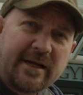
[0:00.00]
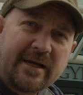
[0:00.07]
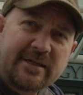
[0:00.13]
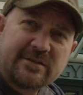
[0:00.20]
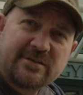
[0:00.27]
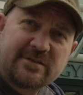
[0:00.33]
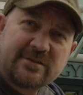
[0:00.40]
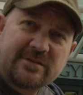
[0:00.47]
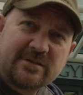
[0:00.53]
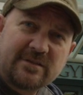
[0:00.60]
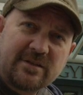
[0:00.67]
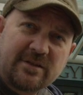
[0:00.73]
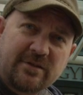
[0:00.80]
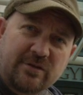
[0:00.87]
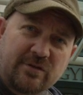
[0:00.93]
As
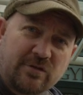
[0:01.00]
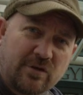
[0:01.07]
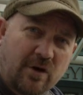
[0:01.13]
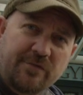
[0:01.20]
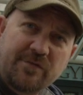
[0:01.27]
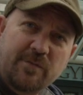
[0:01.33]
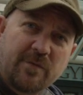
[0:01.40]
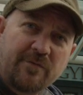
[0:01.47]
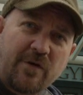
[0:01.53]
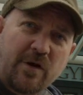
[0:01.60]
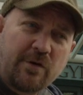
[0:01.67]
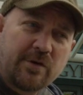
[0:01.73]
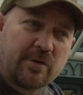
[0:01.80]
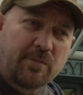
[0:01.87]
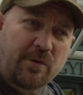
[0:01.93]
you know, if you've been
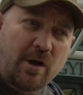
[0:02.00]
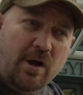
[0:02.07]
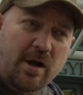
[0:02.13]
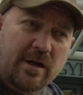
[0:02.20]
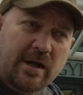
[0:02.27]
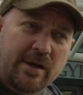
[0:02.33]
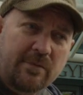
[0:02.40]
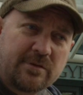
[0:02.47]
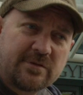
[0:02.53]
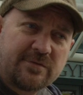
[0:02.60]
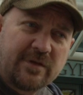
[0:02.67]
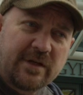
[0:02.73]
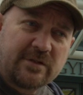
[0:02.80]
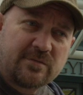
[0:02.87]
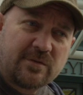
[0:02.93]
following the blog, I was
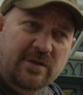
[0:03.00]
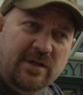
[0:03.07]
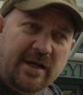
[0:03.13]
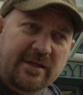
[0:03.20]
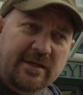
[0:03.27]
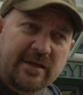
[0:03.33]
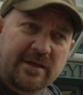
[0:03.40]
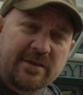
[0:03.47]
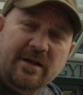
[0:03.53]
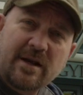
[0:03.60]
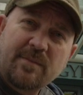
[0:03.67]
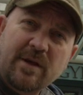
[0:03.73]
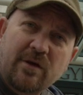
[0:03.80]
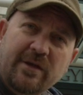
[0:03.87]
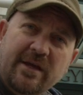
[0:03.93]
faced with the idea that
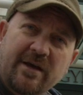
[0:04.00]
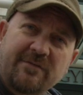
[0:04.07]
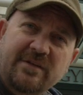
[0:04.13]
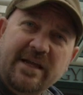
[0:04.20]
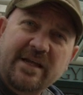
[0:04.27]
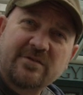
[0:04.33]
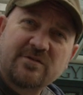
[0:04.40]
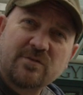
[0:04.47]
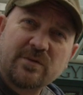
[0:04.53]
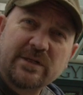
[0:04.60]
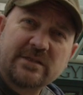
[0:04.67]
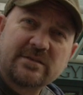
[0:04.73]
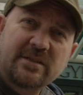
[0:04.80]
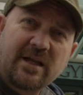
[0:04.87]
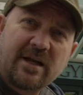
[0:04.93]
I may only have days or
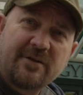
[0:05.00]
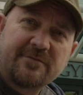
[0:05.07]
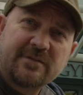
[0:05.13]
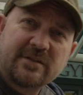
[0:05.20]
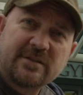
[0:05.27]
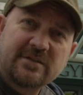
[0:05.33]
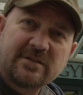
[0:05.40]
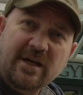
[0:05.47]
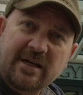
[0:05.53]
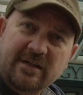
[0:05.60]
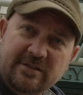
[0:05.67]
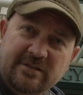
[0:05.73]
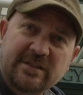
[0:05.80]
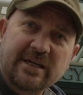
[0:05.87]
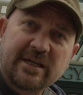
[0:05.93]
weeks left and
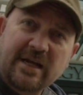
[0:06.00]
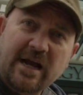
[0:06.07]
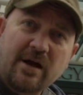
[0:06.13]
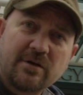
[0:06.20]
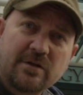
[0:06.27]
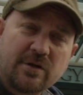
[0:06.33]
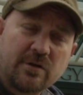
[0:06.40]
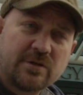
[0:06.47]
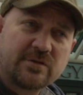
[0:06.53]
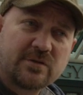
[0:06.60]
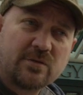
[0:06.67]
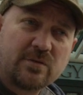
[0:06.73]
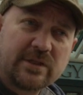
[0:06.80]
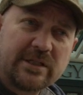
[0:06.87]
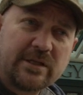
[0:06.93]
decided to stick it out and go to
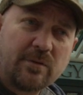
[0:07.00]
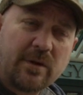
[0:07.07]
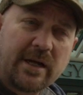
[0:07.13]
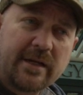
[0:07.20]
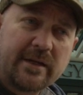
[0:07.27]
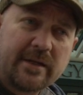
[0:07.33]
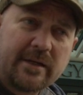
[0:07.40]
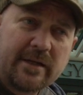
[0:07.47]
school anyway.